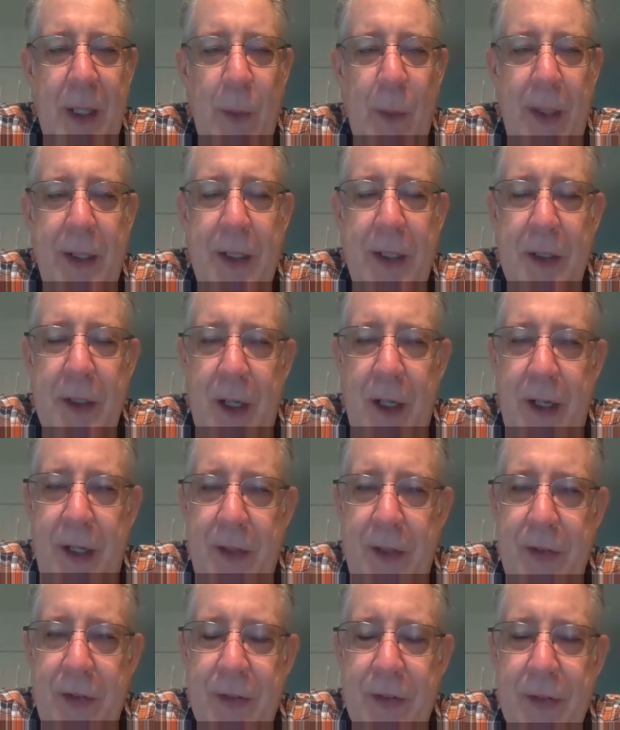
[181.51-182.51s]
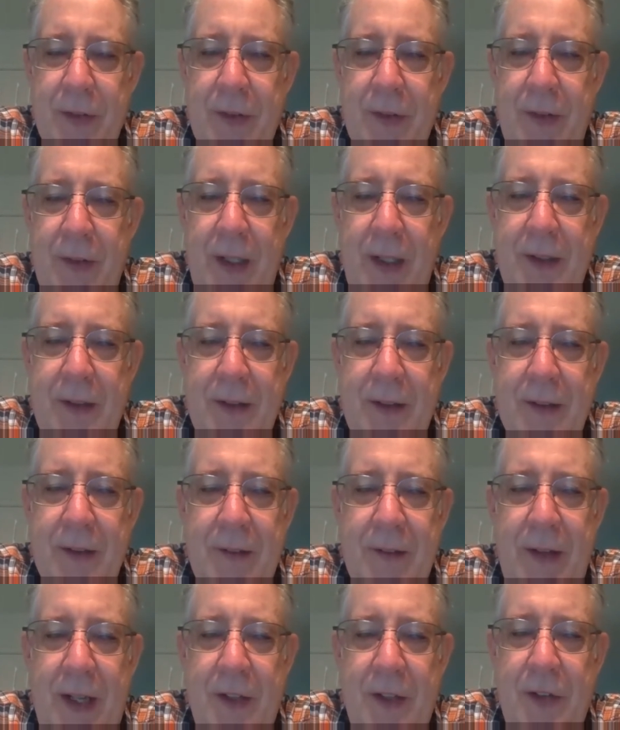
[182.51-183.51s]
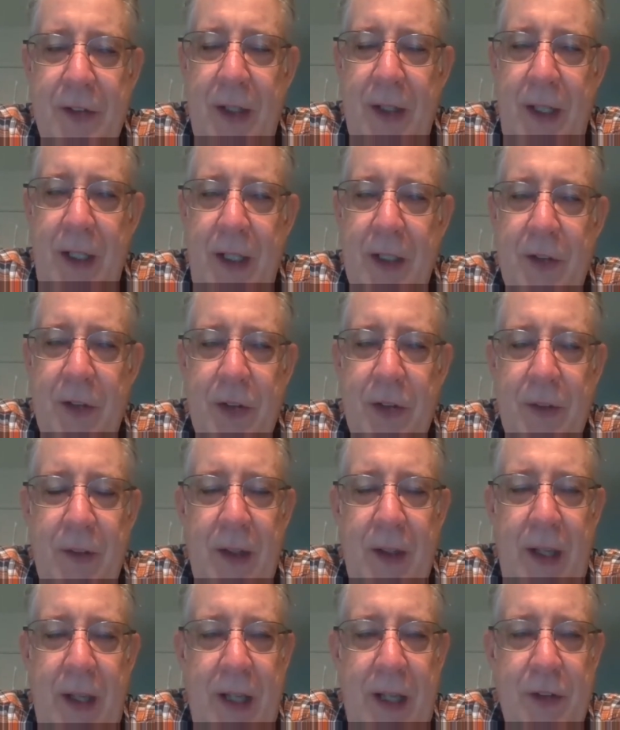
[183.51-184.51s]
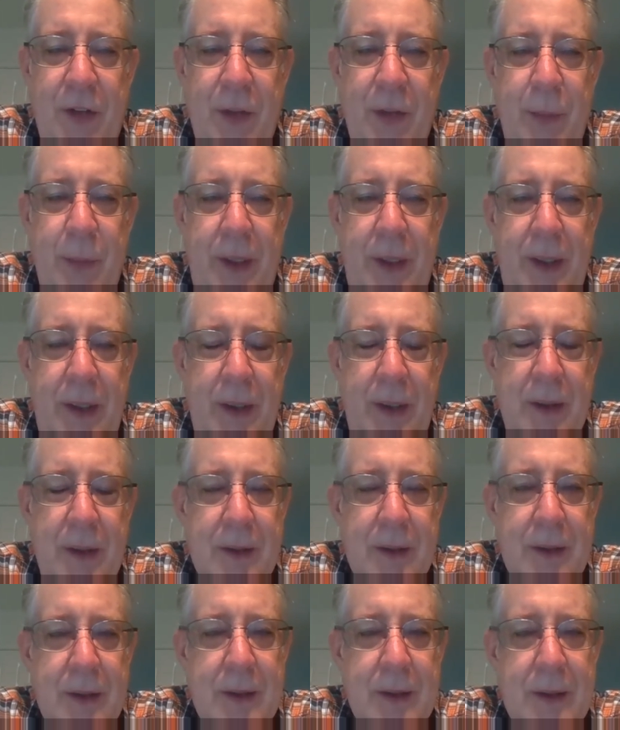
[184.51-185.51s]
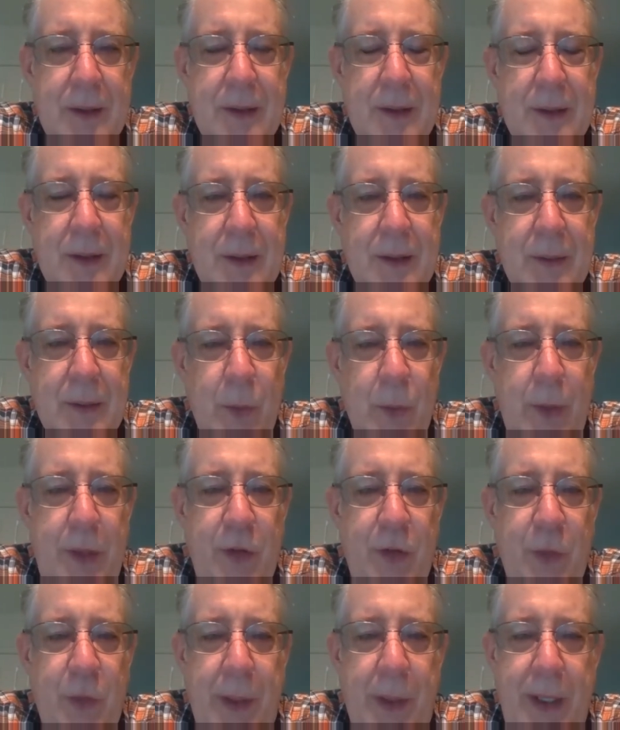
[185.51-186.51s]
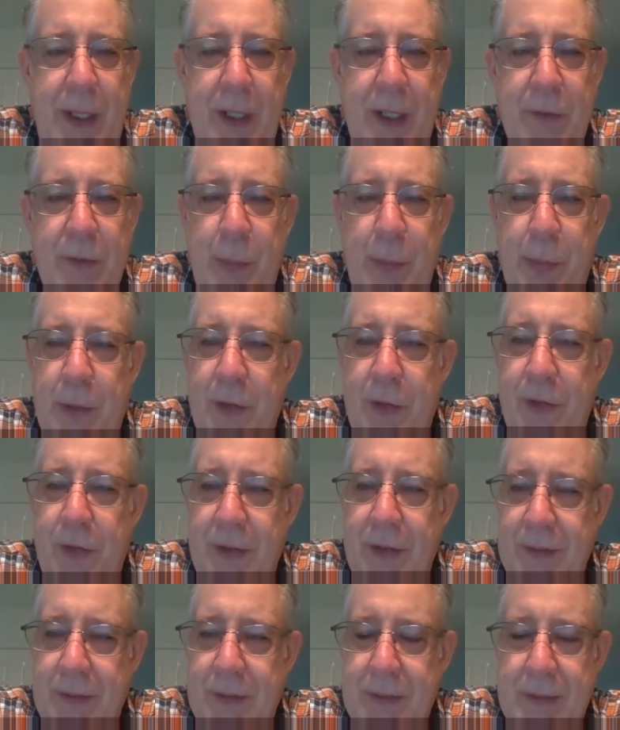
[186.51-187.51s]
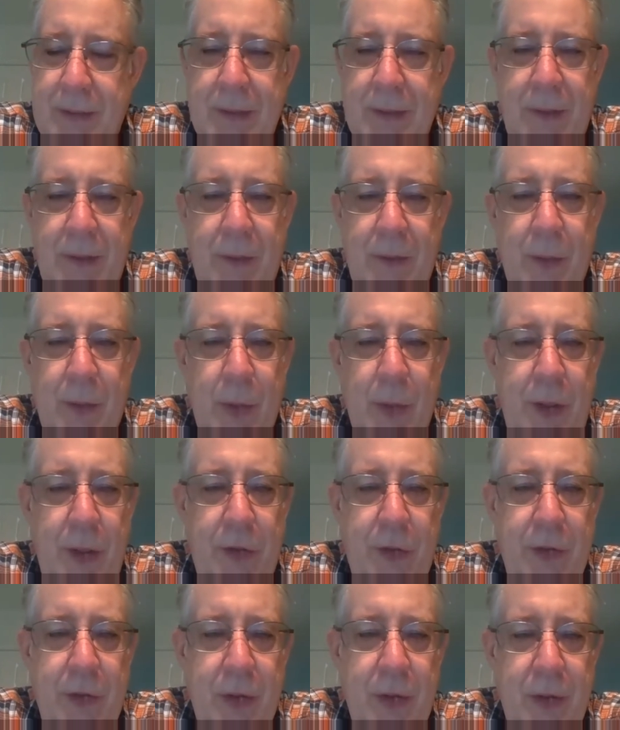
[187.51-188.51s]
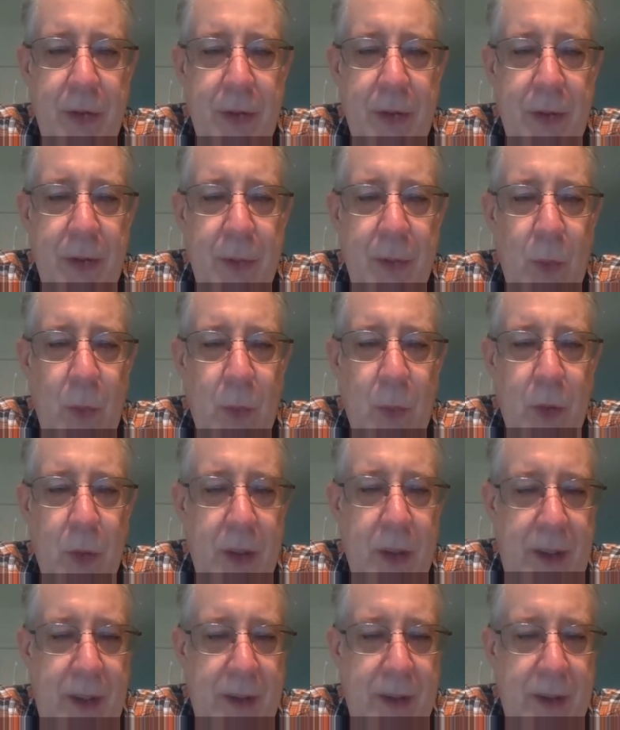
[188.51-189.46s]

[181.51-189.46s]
I recognize that that's an answer that has to be reached by every person through his or her own work.